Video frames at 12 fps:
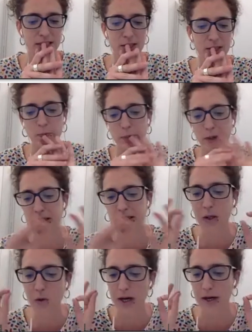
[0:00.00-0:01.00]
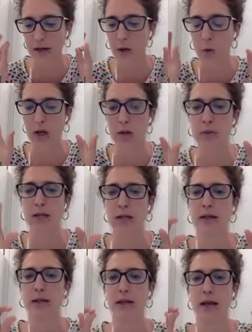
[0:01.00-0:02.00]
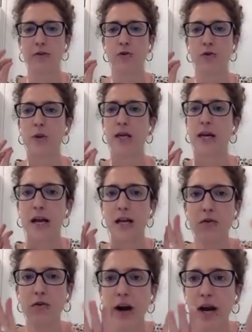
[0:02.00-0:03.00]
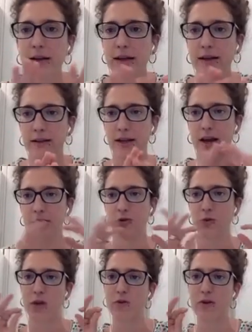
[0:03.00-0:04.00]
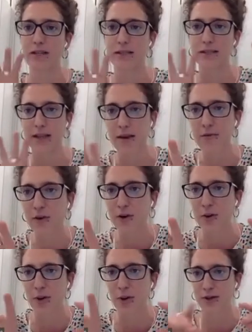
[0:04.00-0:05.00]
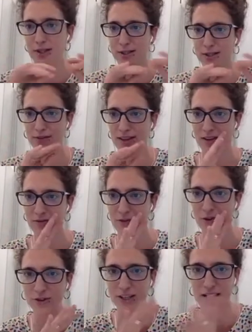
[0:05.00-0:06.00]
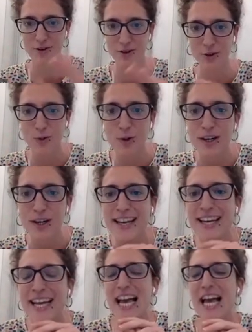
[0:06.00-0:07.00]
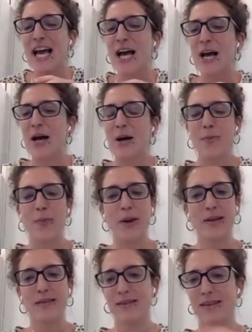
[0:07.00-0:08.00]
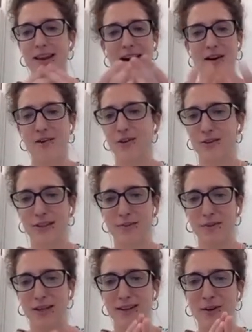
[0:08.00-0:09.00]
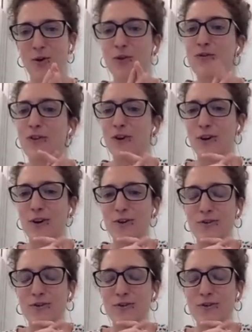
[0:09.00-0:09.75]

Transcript: particular equipment that they have to be calibrated and they have to be really stable, because if not, they are not working. But they are not, I mean, good for